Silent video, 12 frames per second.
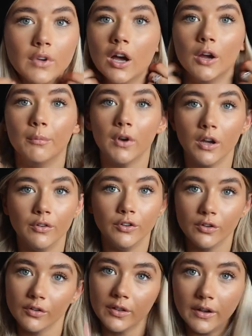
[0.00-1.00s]
Home Alone,
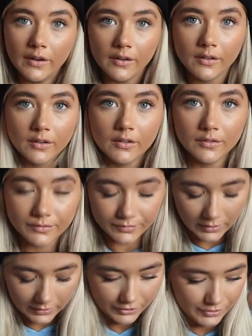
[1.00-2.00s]
do you not think?
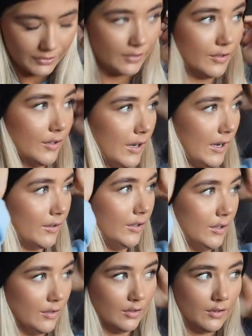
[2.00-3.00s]
Like, I just don't know how
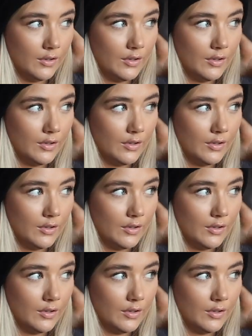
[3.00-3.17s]
you